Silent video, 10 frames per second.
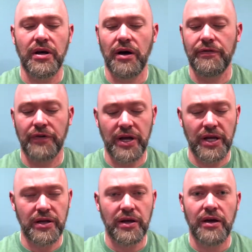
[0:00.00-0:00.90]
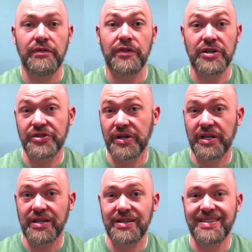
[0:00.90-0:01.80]
afraid,
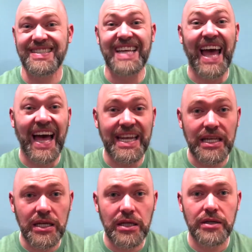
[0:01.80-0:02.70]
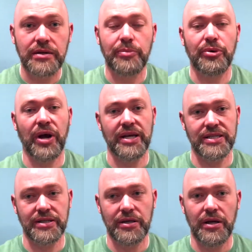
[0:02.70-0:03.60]
frustrated, sad, depressed,